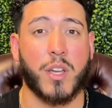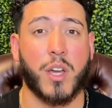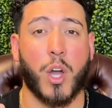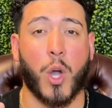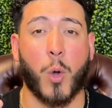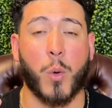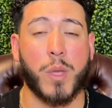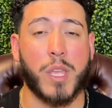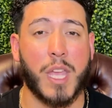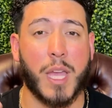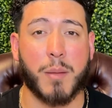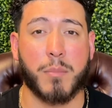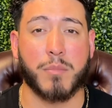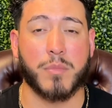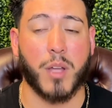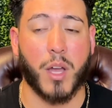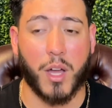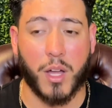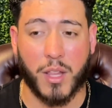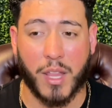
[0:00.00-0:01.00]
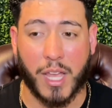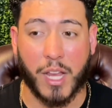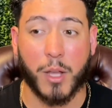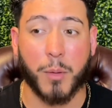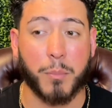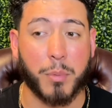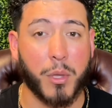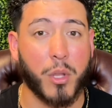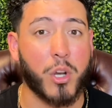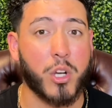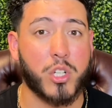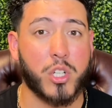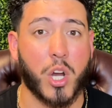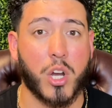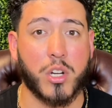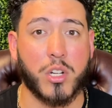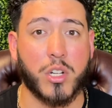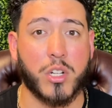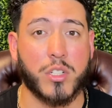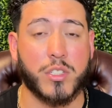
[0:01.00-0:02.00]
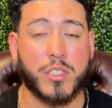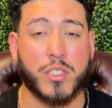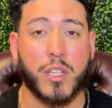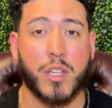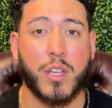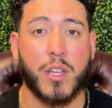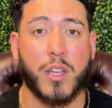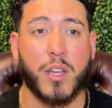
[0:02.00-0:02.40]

OEM like computer chargers,